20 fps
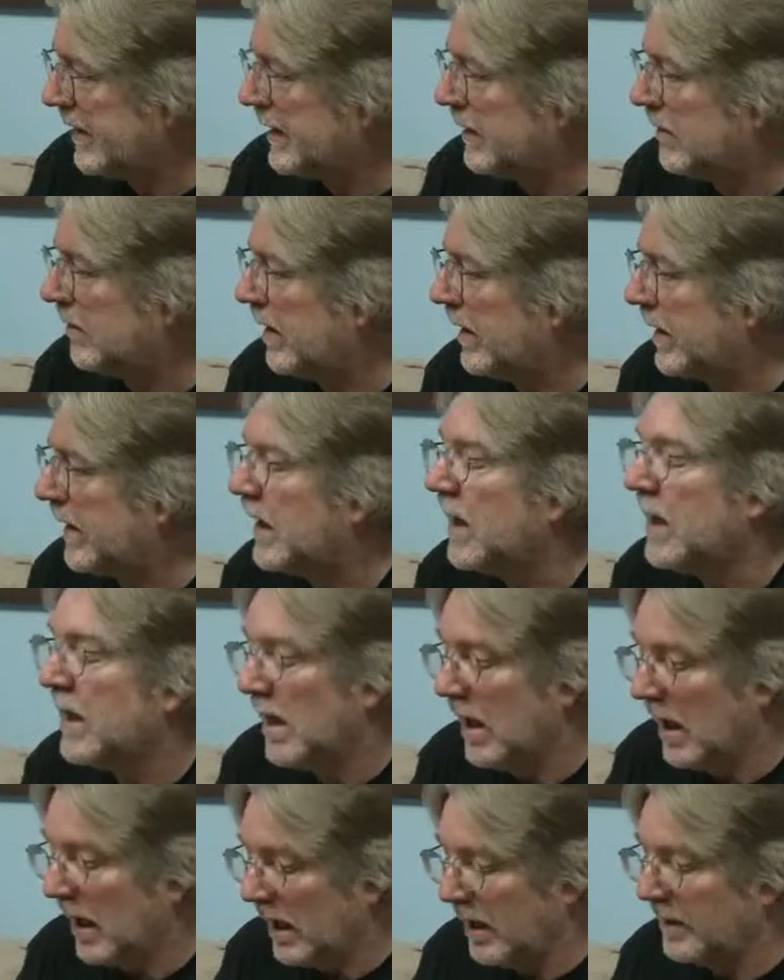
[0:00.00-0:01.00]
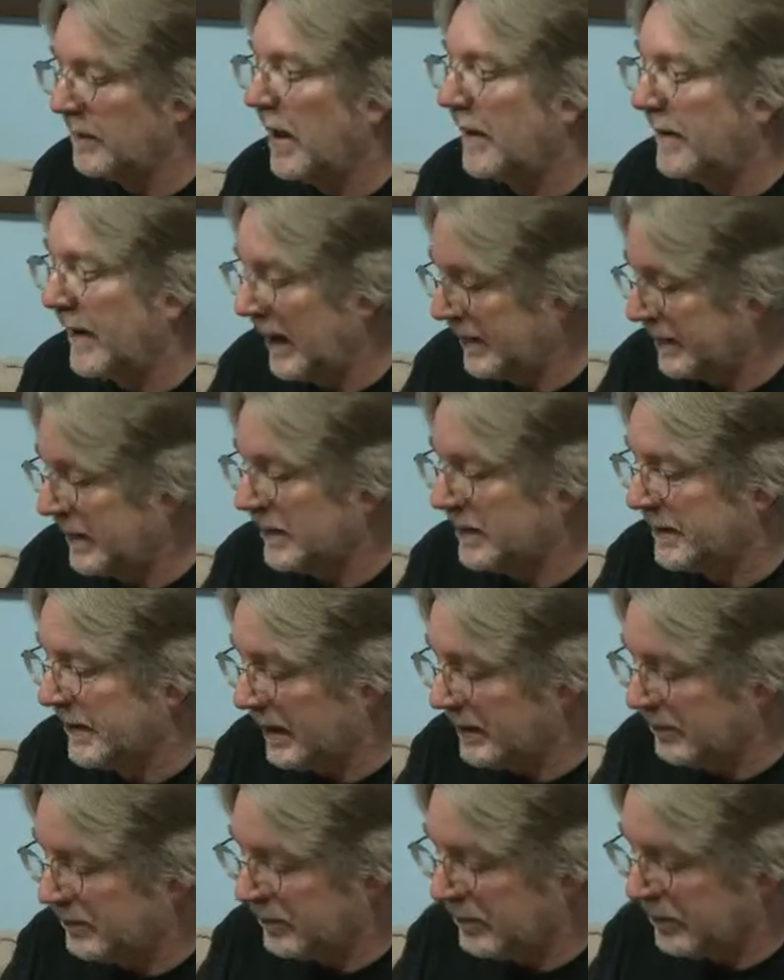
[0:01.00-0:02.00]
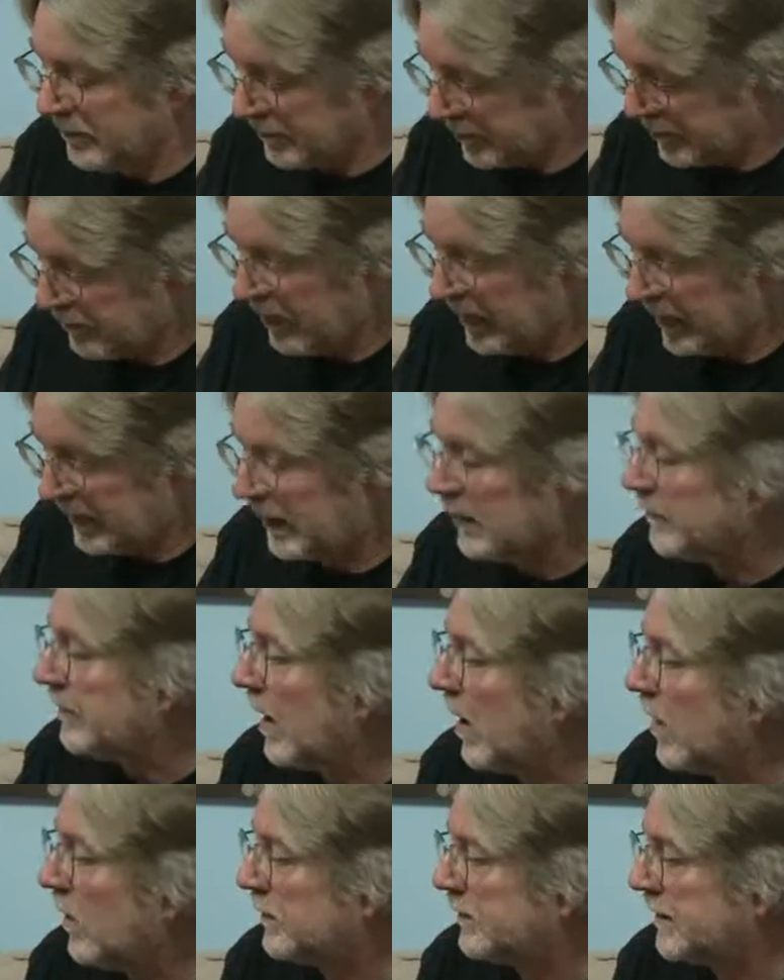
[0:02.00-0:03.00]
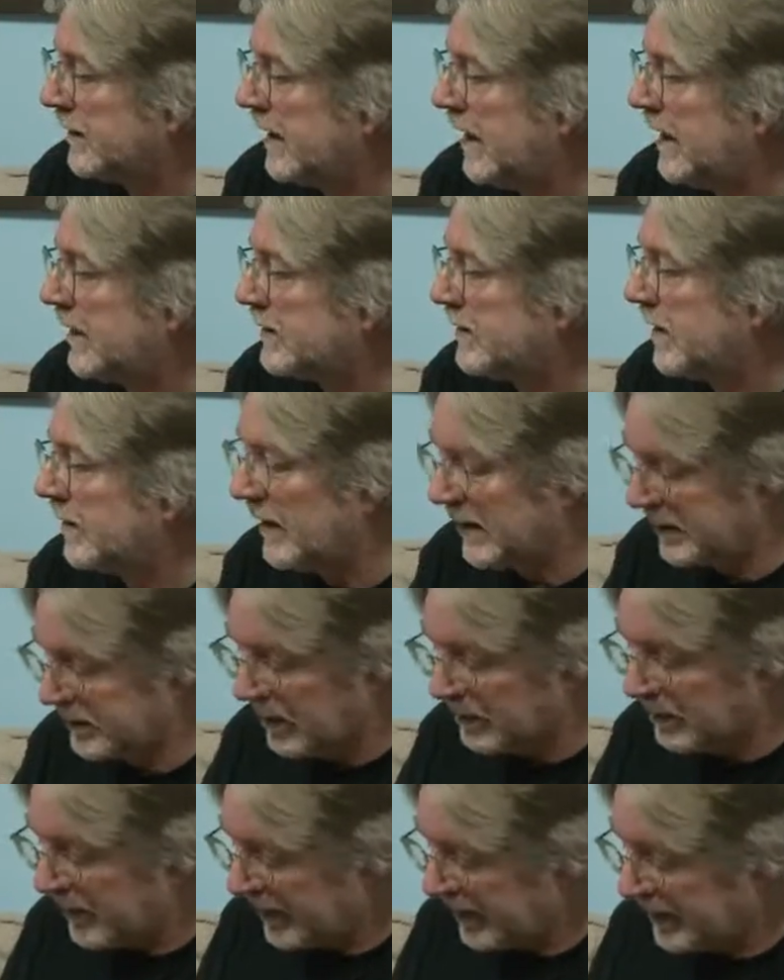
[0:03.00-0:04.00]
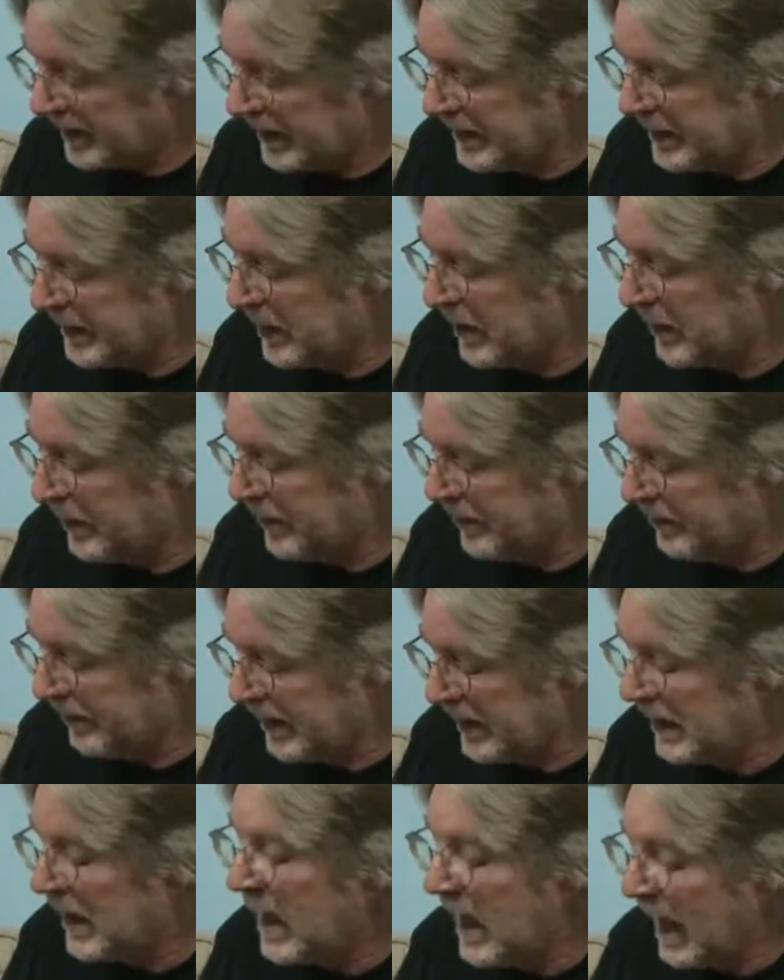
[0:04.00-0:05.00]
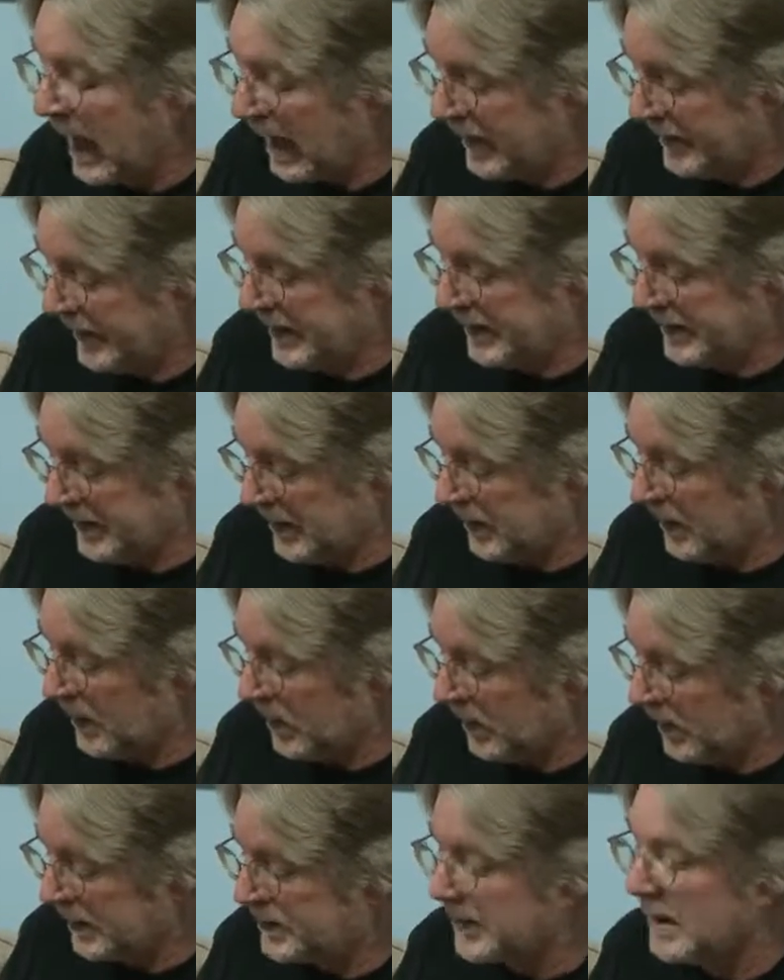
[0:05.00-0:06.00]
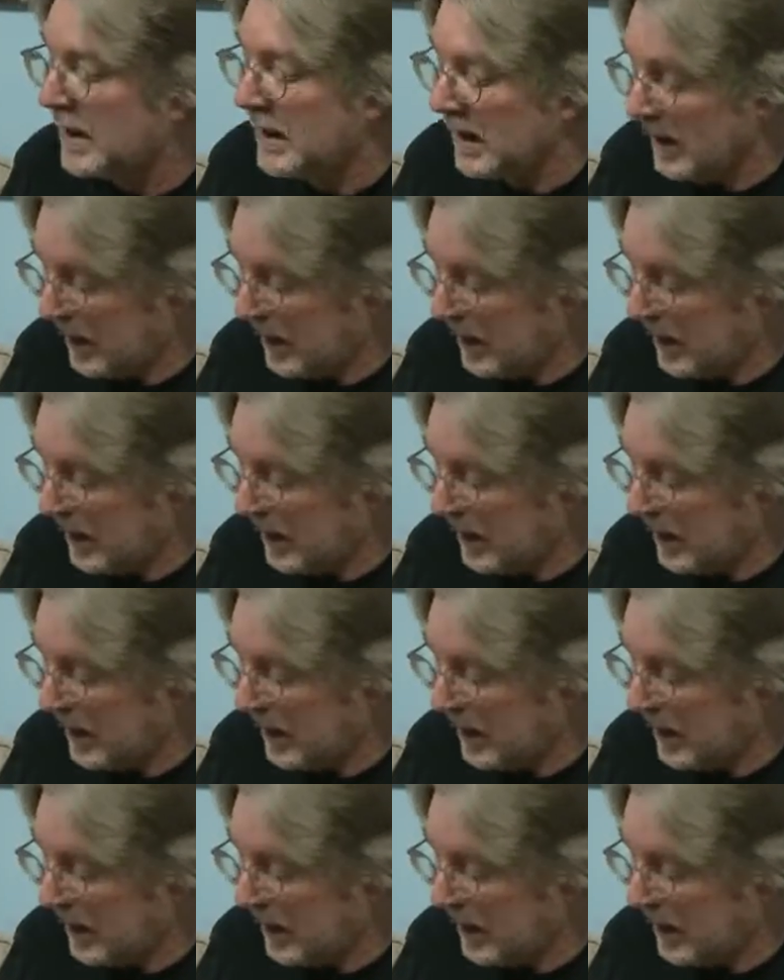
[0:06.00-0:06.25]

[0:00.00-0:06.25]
anyway. And that does tend to run a little bit hotter, yes. Right. So this one with the DDR3 at these clocks